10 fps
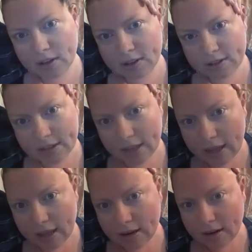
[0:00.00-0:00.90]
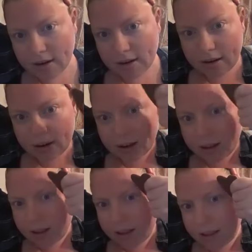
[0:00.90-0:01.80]
the skin
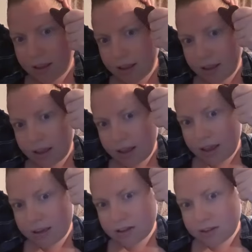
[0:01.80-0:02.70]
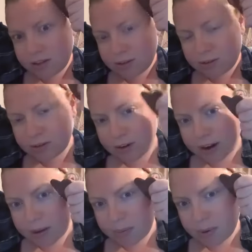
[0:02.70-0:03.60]
as you
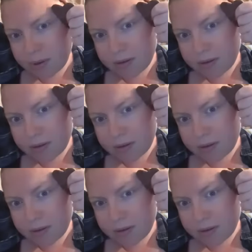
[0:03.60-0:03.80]
scrape.